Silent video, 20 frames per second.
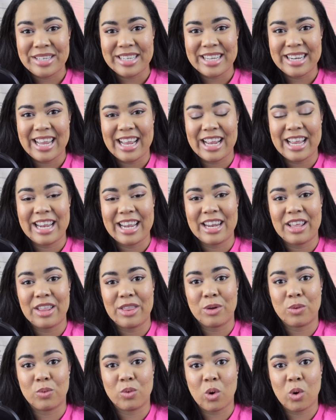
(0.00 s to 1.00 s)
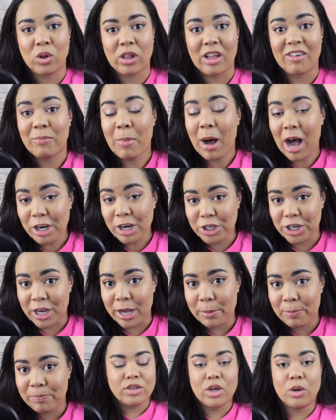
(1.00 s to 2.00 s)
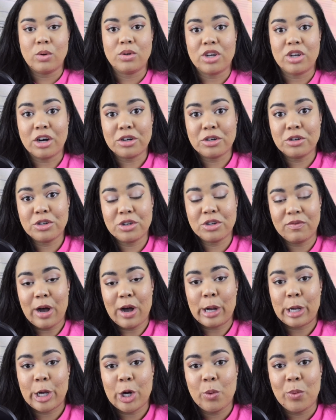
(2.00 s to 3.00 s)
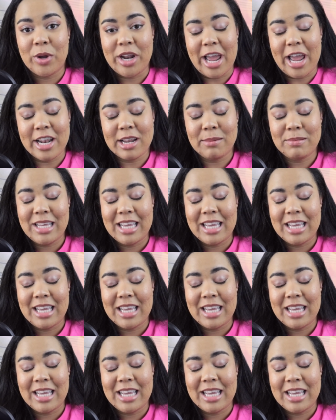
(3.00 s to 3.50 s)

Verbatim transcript: interested in the role of Pasha. So Dr. Zhivago would end up